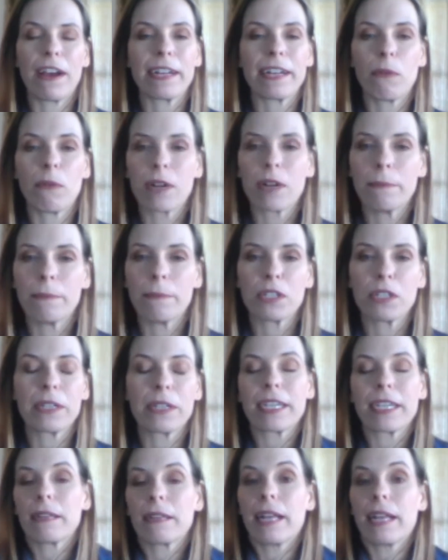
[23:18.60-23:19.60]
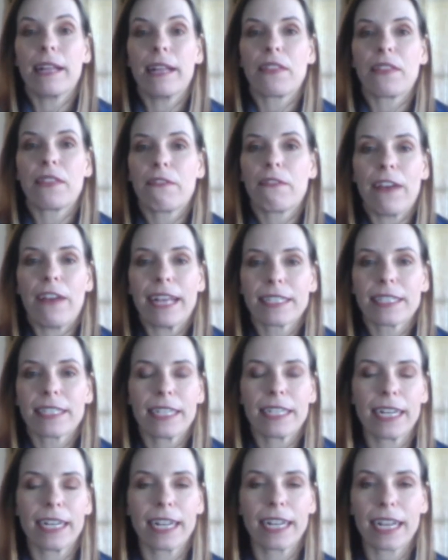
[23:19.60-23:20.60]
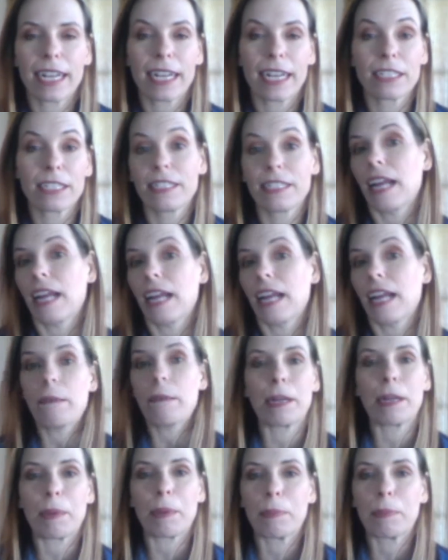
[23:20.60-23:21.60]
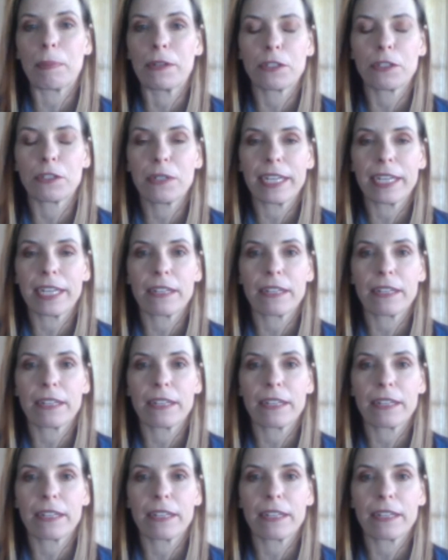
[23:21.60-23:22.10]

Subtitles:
out what I'm doing, and they're fascinating because not that many people are doing it.